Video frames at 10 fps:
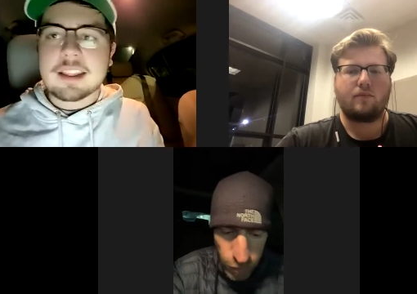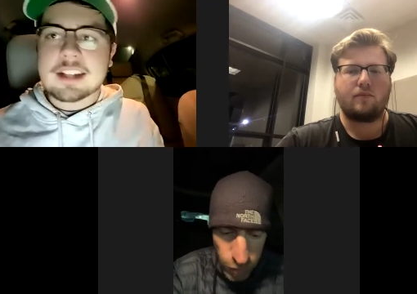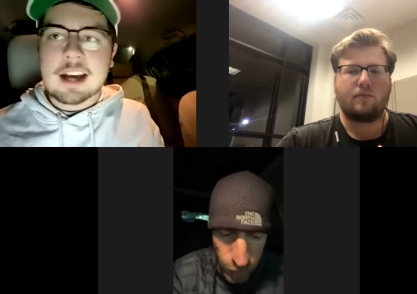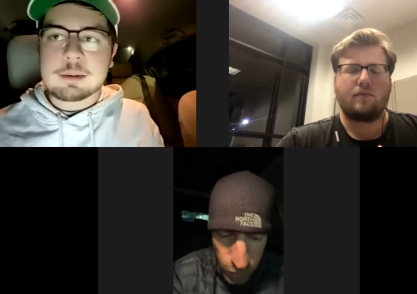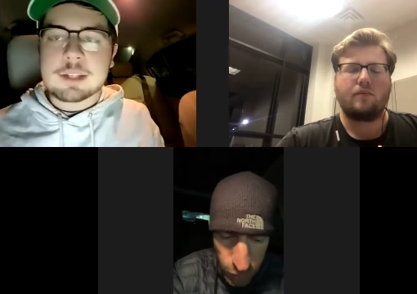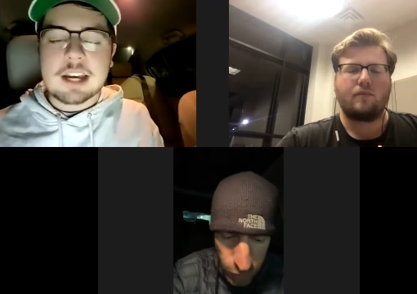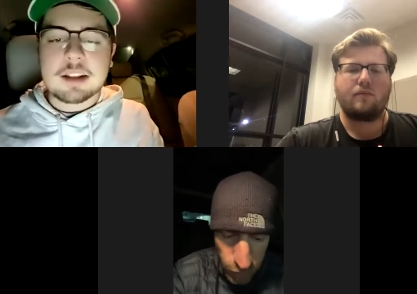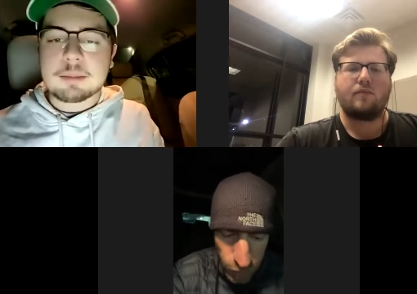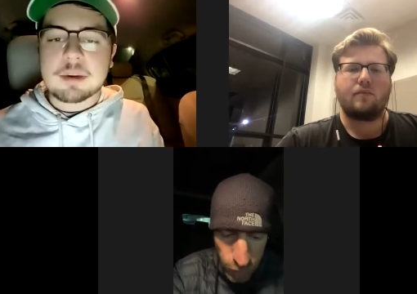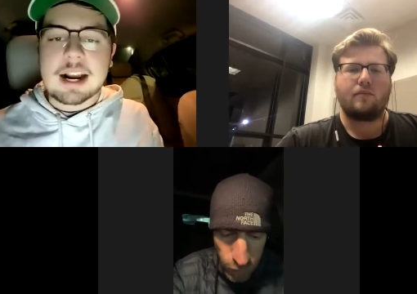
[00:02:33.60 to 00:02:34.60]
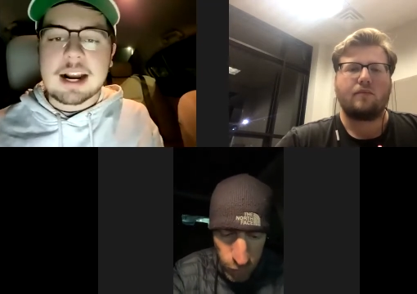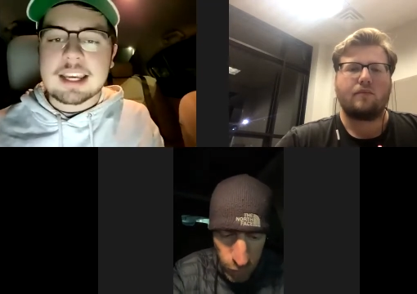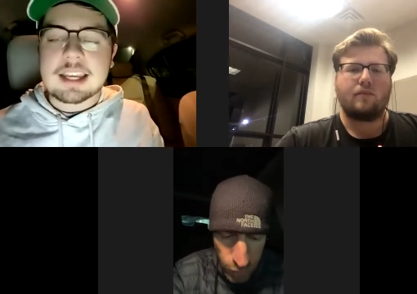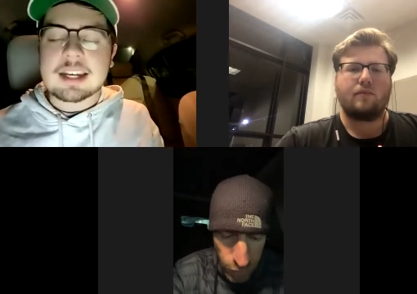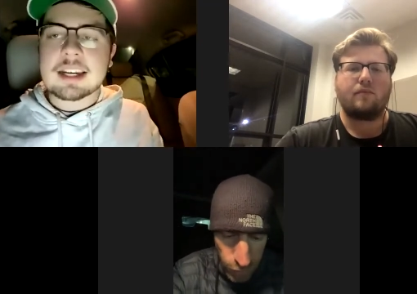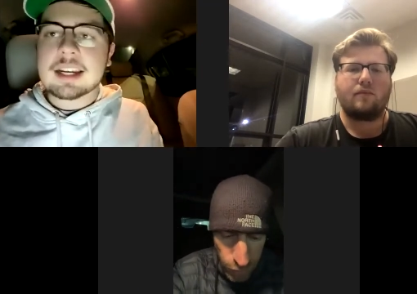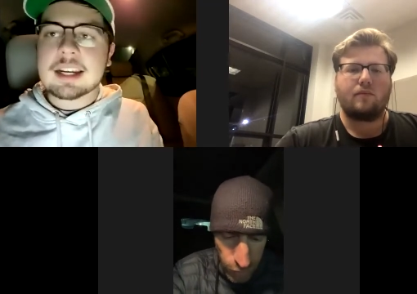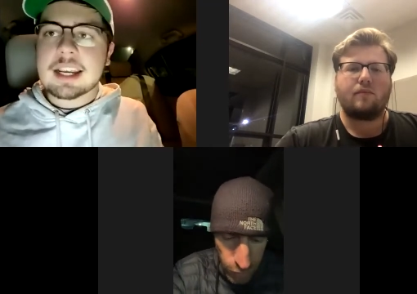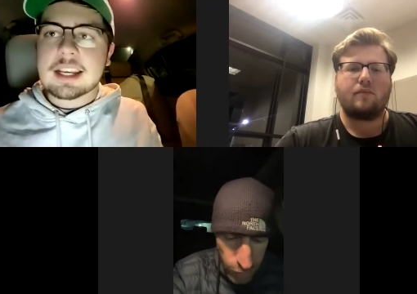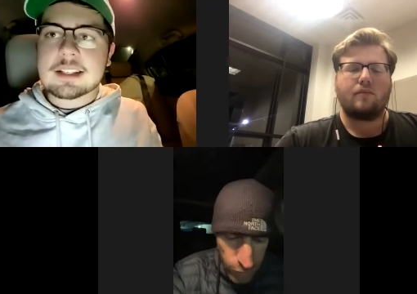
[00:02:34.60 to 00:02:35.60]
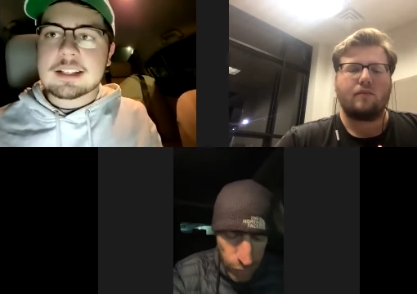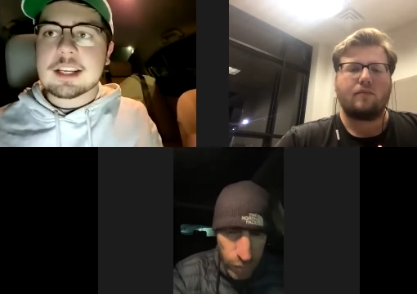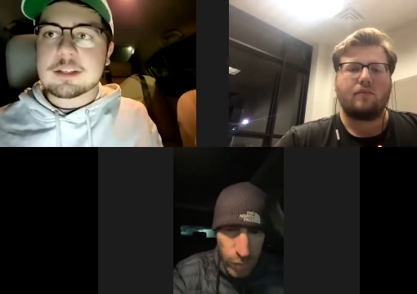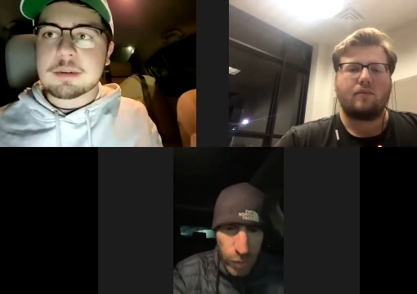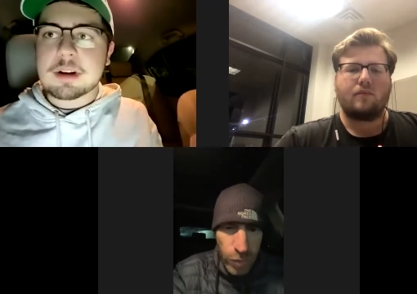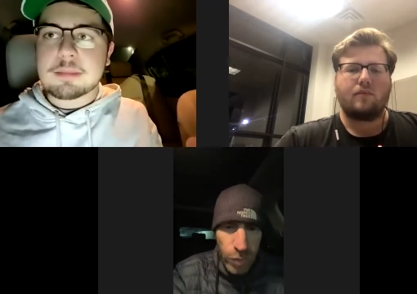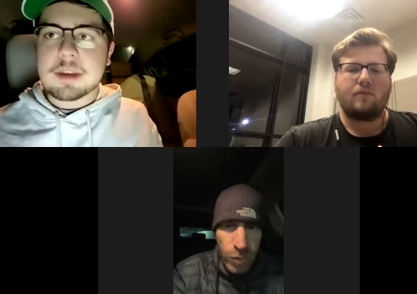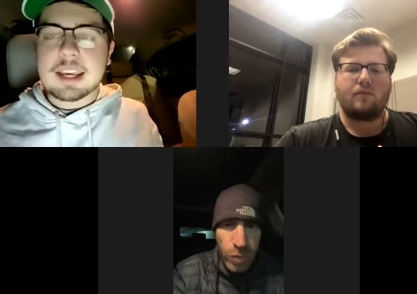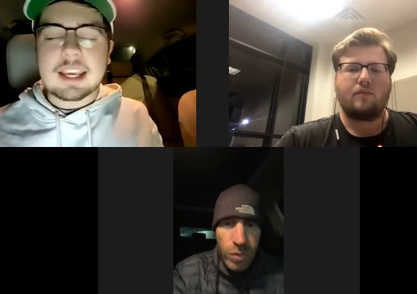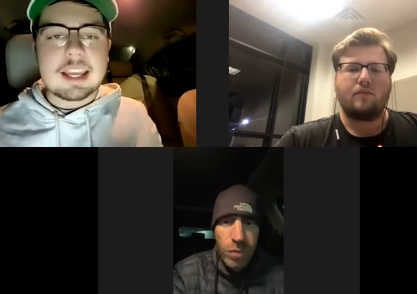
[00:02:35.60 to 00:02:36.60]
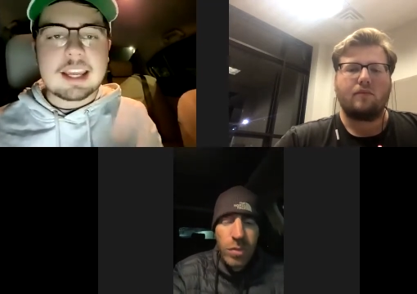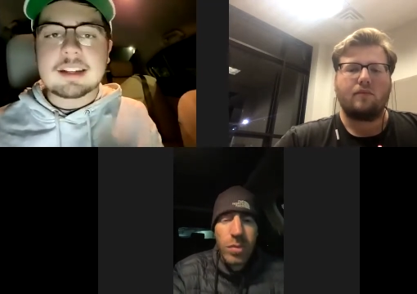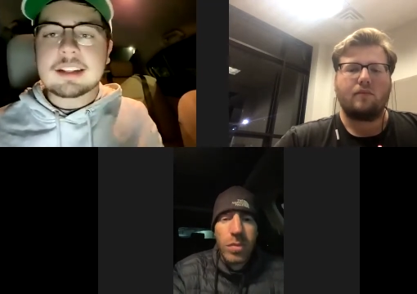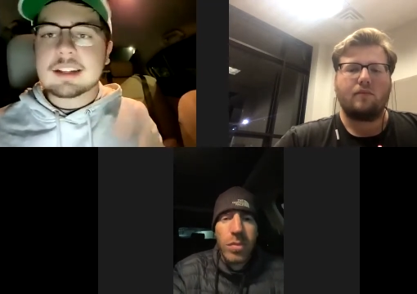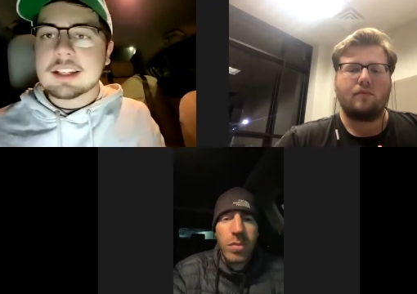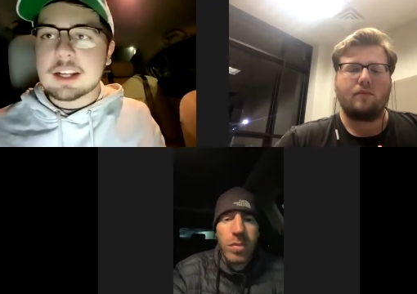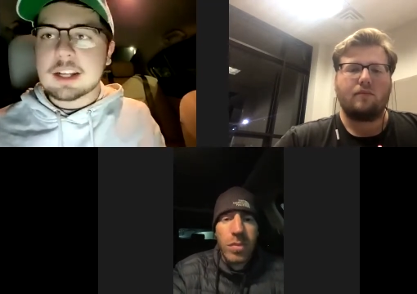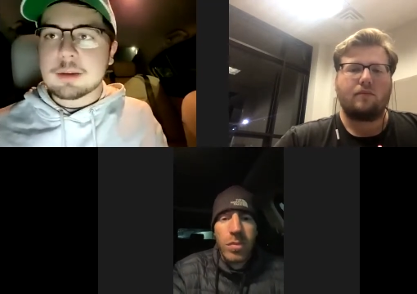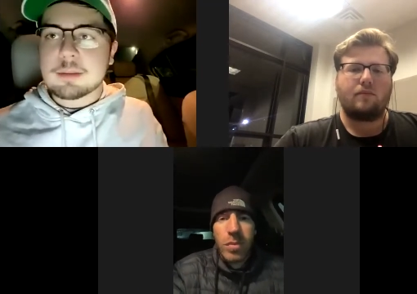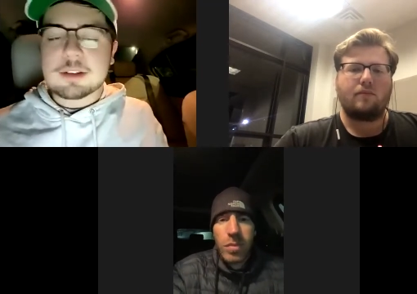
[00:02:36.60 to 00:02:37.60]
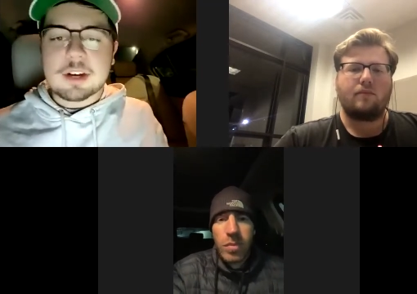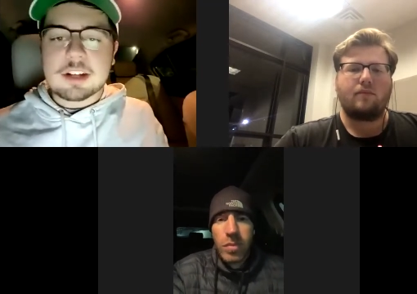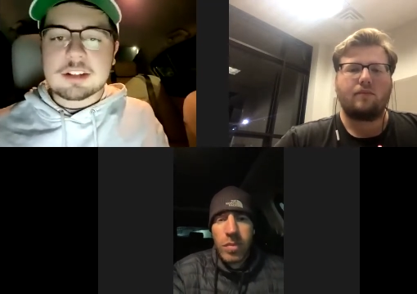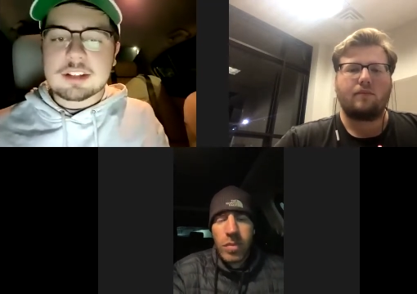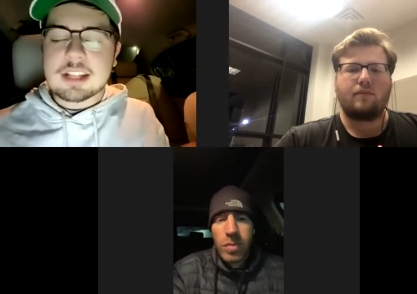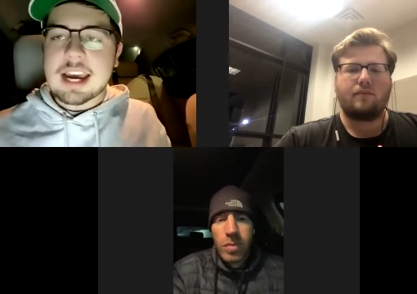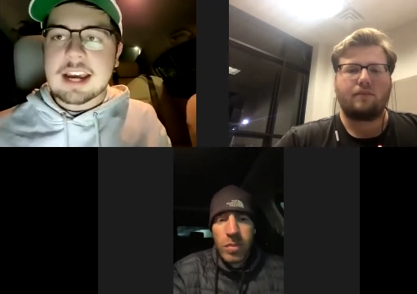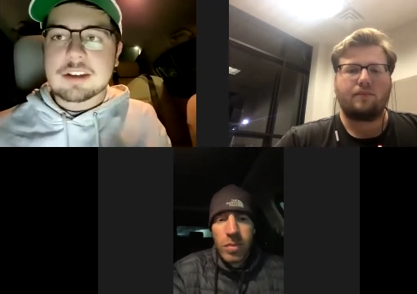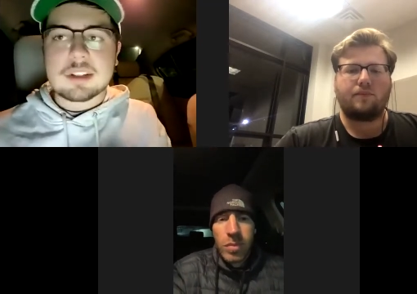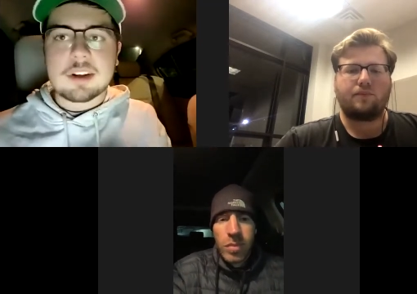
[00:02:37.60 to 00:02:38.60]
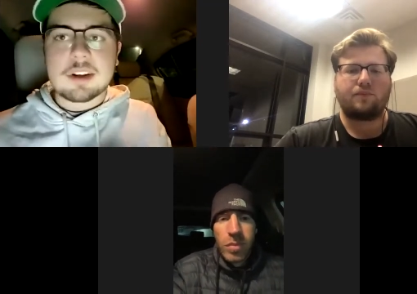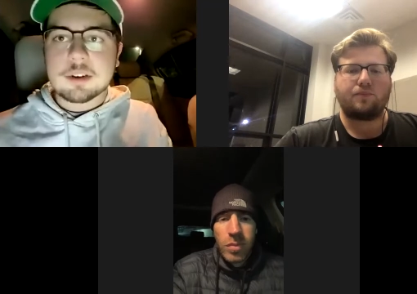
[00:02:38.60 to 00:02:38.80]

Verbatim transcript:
Speaker 1: the top side of the bracket is is pretty big. And you know, commiserations to Ashland on a